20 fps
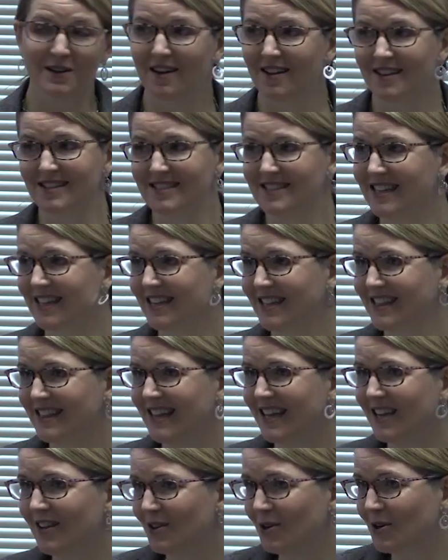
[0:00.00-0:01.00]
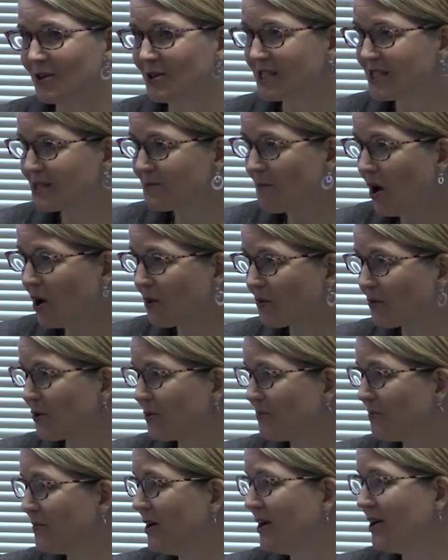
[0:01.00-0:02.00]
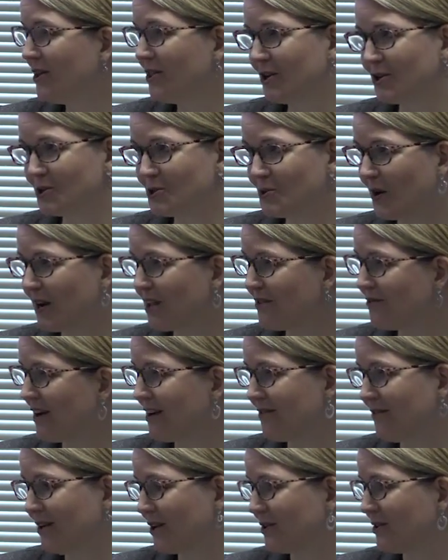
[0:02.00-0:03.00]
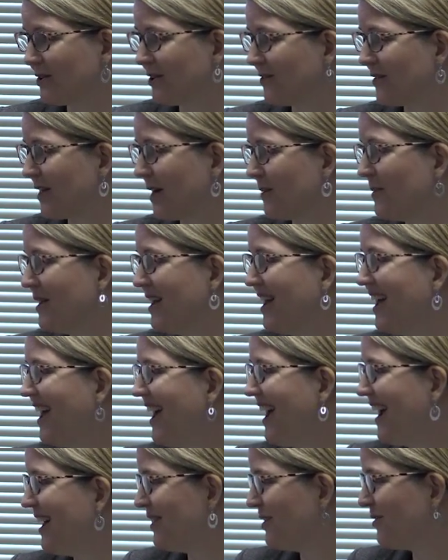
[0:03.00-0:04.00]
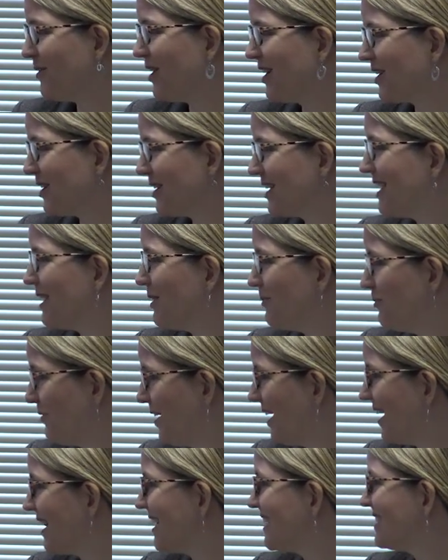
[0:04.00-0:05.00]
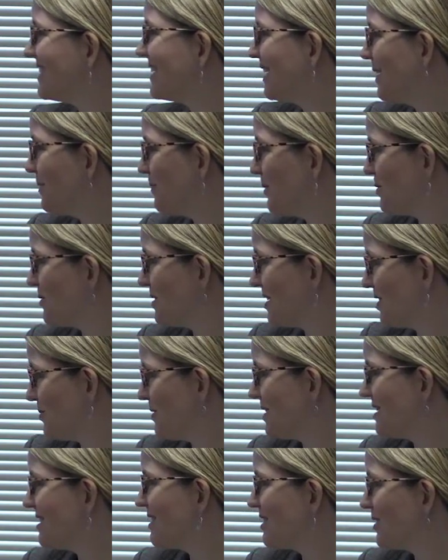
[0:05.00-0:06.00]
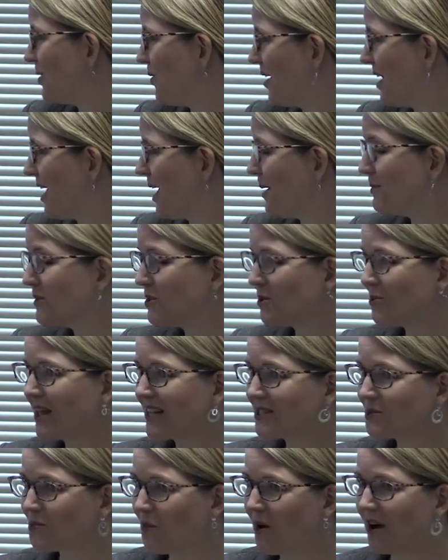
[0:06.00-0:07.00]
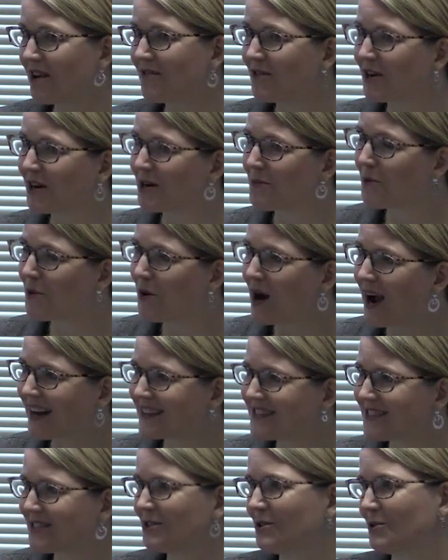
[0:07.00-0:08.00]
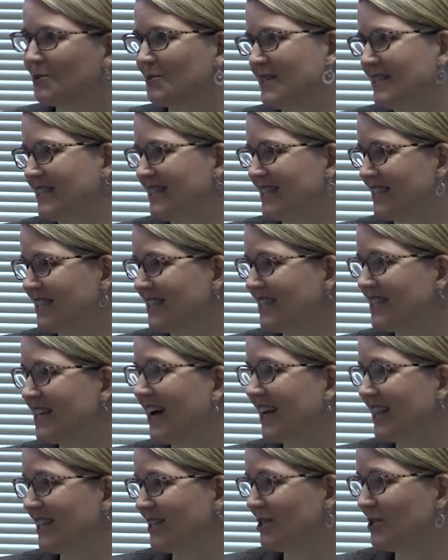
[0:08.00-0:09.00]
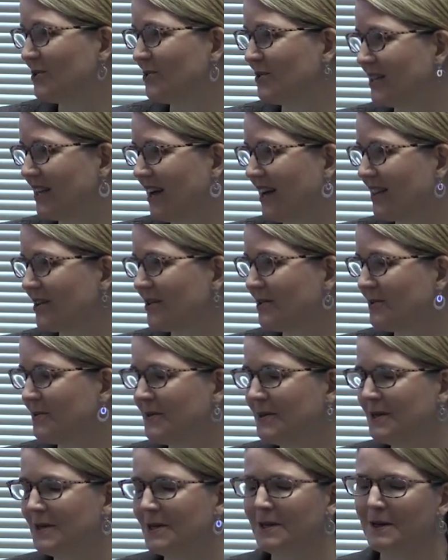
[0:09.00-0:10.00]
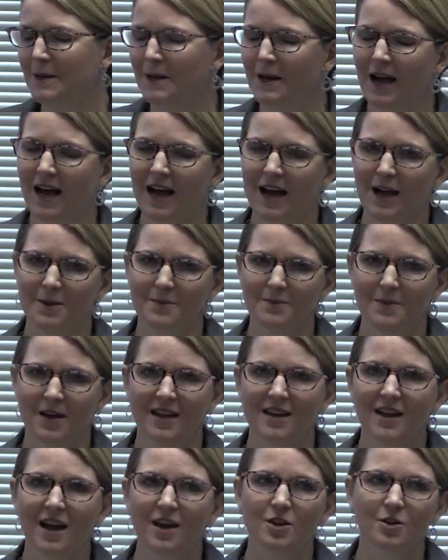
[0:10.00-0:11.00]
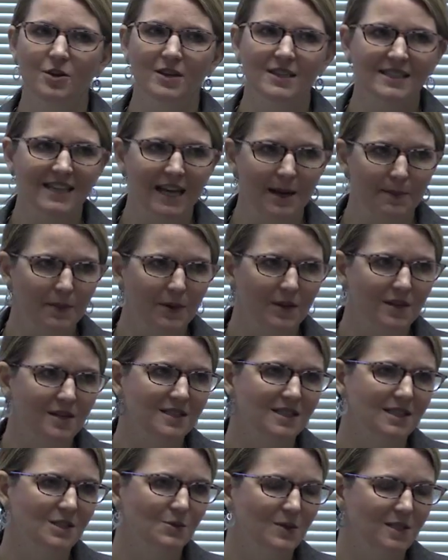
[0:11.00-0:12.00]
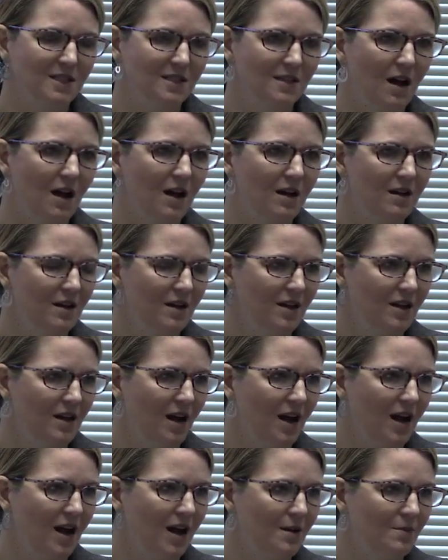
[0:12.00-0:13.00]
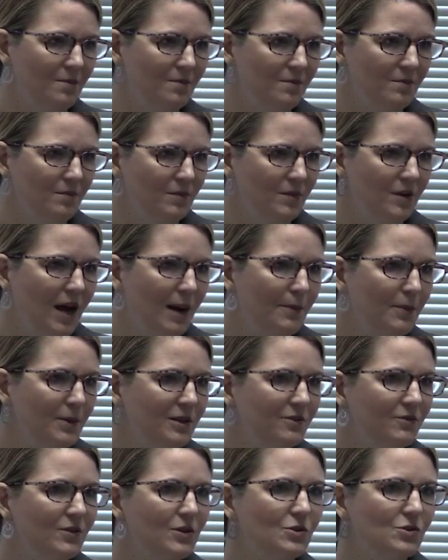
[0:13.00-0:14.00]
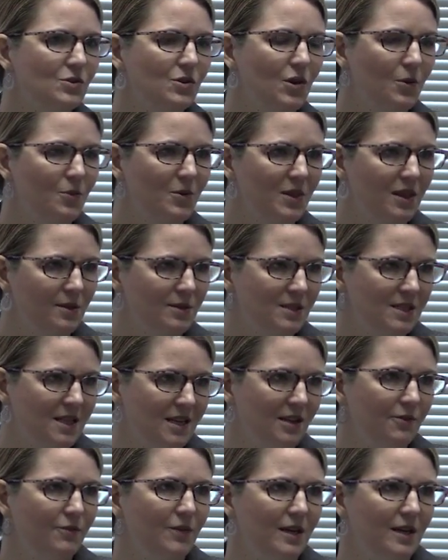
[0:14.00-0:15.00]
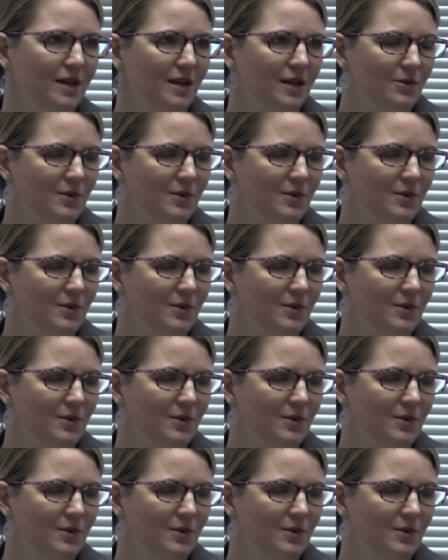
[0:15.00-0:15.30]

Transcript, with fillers: be honest, they, they, they're a small group, there are 2,500 of them, and they're not going to keep fighting to keep raises going up. So that's one very practical reason to tie the two together. Um, another example is, as we saw um, a couple of years ago with the significant